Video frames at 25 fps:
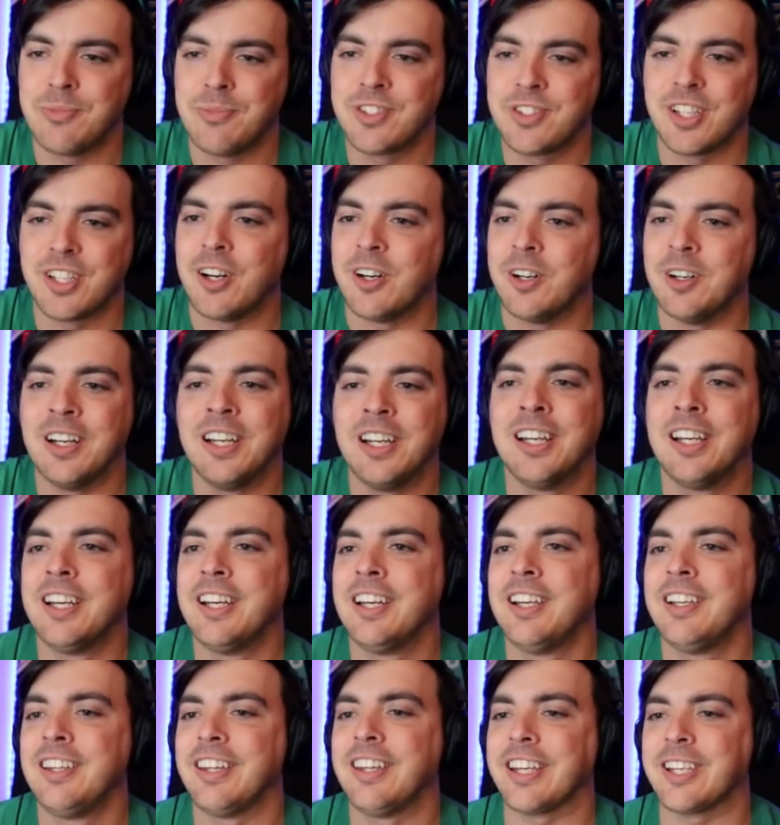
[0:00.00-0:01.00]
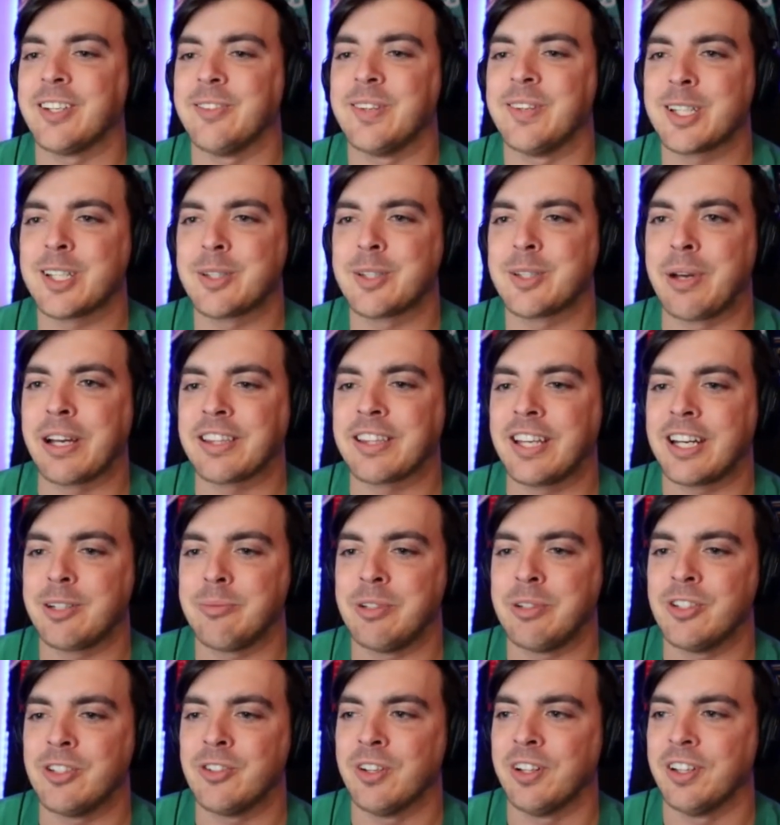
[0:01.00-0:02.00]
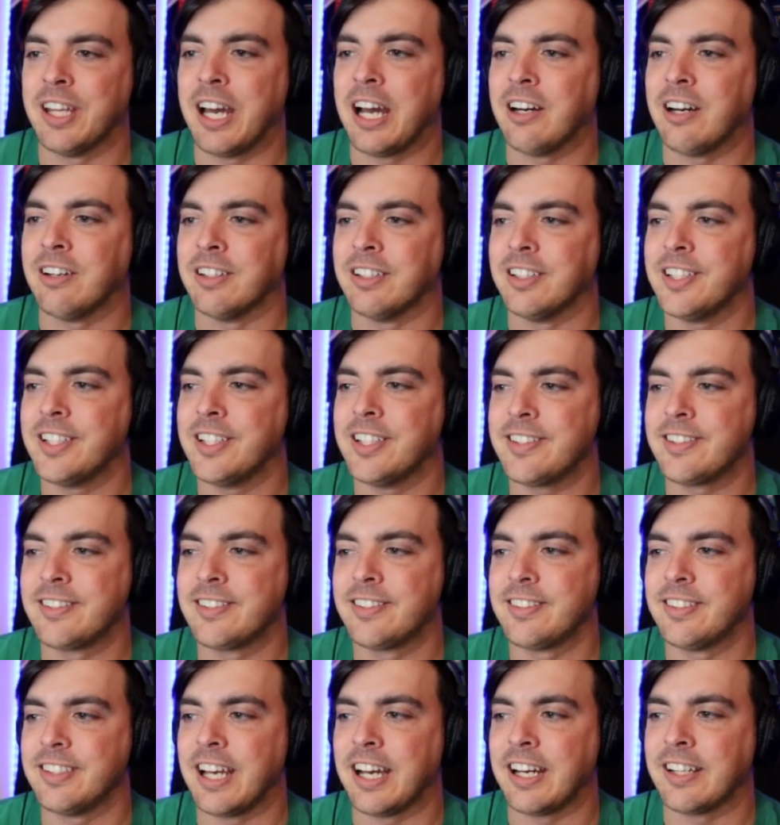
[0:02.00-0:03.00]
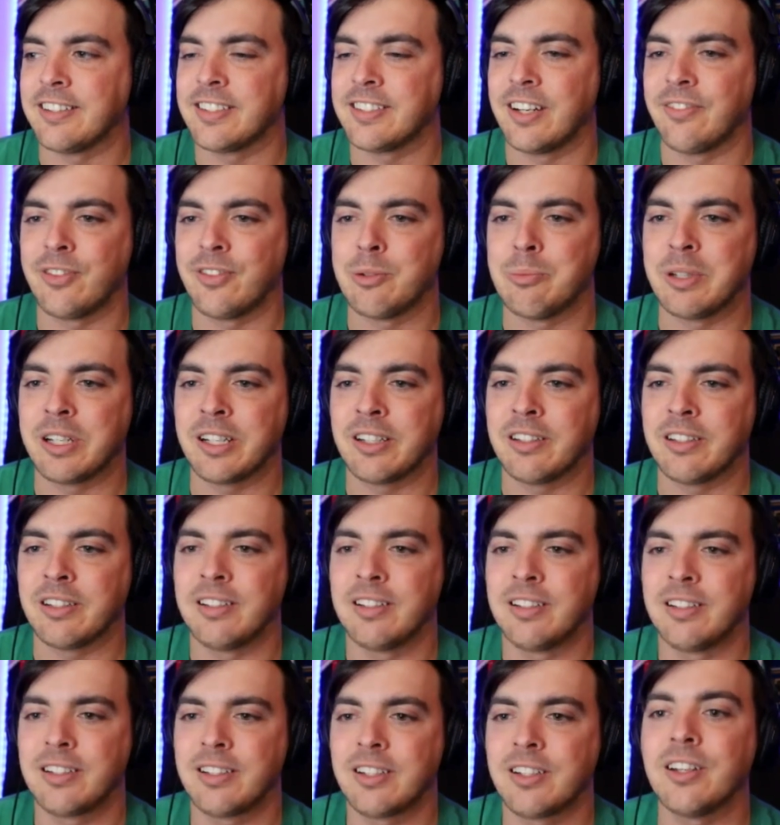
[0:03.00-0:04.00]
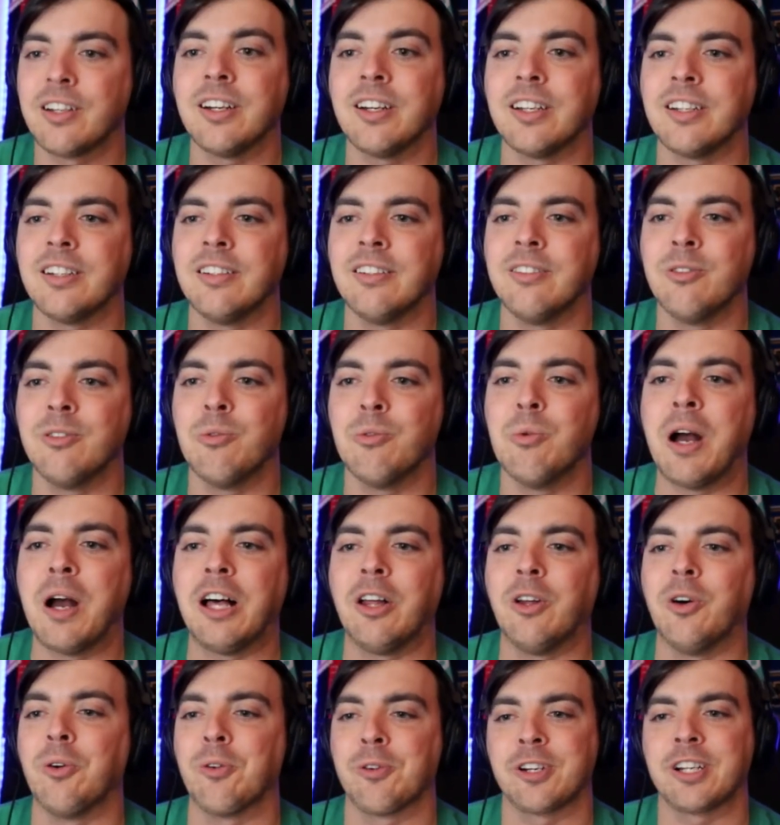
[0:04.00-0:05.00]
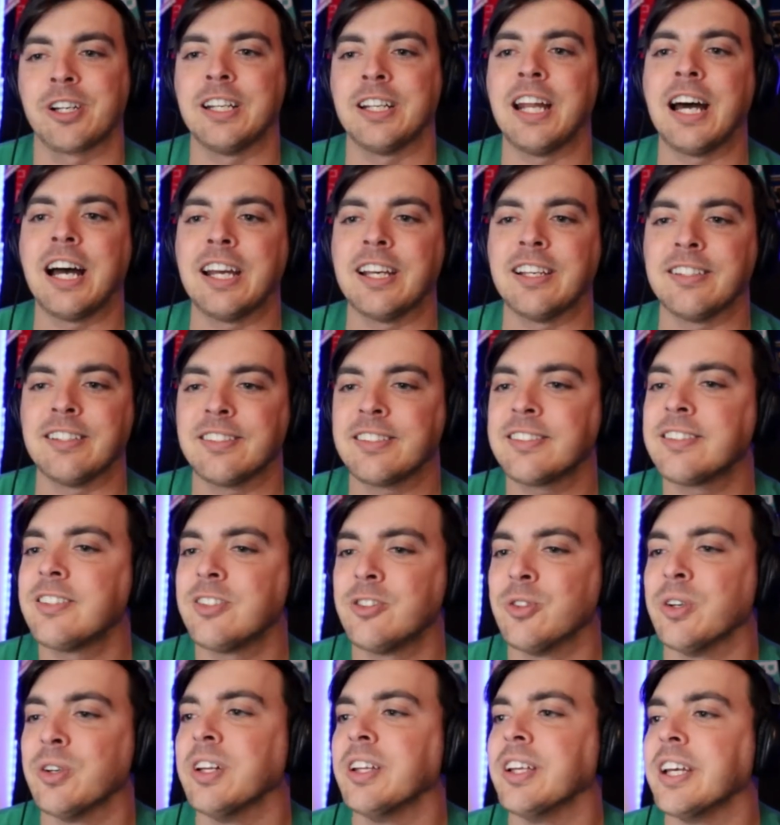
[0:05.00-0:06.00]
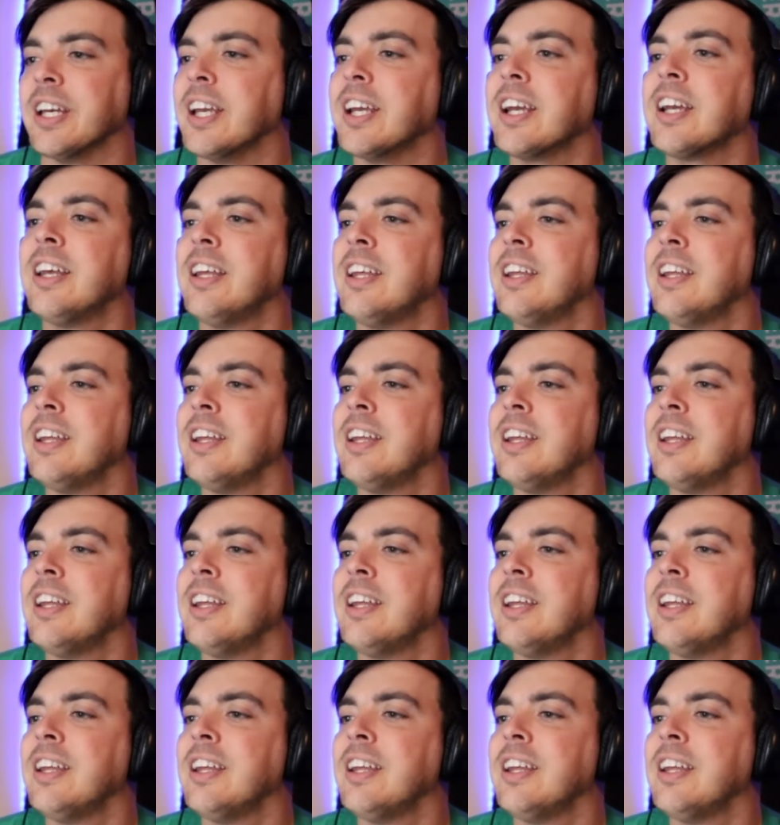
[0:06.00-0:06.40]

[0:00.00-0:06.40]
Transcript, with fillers: So like you would expect that to be drilled out. It's yeah, it's definitely been good, well organized drilling.